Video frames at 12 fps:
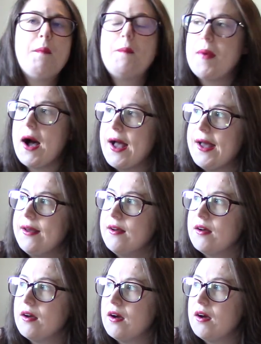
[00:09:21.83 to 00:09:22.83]
but
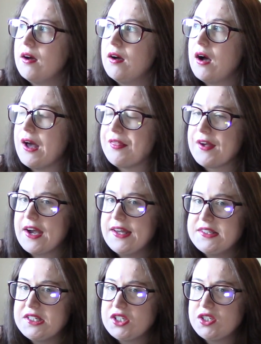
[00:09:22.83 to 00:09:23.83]
I think I
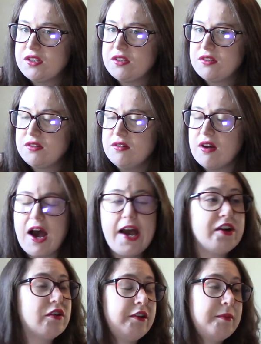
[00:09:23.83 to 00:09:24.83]
did, I
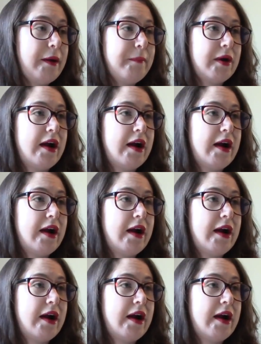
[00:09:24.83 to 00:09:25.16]
don't remember.